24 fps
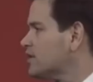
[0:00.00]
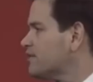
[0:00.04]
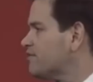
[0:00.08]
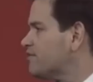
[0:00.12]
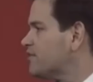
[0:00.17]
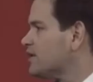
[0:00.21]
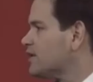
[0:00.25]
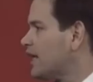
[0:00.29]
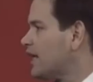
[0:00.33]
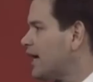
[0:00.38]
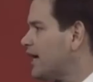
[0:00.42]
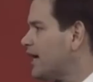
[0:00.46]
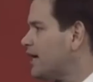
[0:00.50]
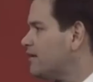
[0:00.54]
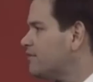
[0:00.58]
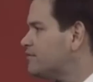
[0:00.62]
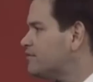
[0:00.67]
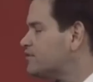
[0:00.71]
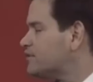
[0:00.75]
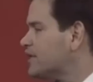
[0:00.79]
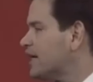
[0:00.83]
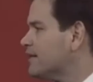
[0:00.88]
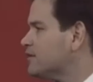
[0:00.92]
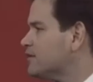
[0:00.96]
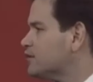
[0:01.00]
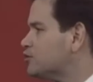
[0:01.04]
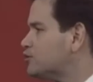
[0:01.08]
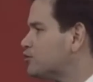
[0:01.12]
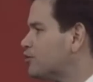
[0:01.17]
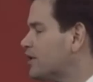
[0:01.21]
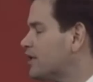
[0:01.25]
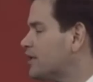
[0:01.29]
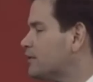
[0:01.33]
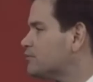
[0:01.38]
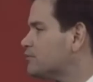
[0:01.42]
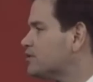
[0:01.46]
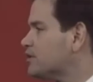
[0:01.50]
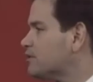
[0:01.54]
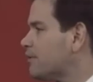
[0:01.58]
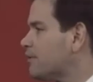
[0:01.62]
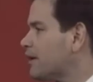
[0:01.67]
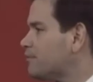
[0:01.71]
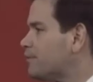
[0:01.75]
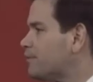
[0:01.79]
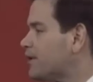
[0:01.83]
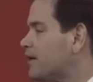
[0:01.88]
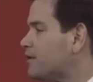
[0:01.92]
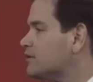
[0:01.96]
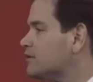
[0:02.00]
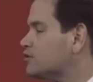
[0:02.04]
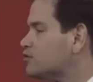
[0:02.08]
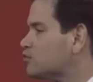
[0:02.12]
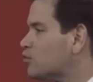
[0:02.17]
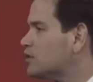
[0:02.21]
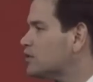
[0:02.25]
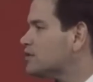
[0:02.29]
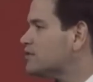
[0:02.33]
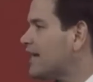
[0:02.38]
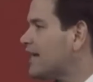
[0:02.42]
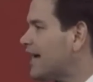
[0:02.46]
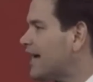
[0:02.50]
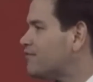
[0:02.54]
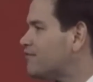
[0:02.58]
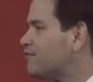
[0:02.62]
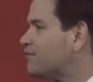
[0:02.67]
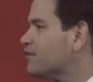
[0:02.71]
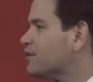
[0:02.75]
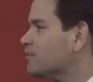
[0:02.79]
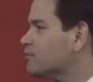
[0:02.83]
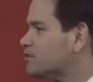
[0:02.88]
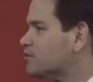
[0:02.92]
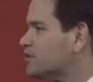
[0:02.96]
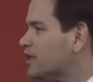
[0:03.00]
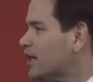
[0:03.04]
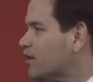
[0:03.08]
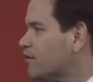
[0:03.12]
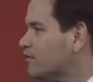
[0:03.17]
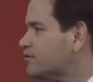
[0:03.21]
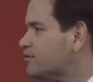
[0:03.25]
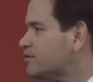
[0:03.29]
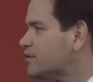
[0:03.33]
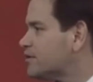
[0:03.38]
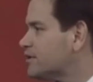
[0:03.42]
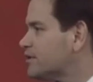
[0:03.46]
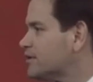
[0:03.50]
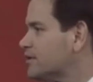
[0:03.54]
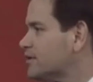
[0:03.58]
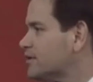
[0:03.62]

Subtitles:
lived the lives and the dreams that my parents once had for themselves.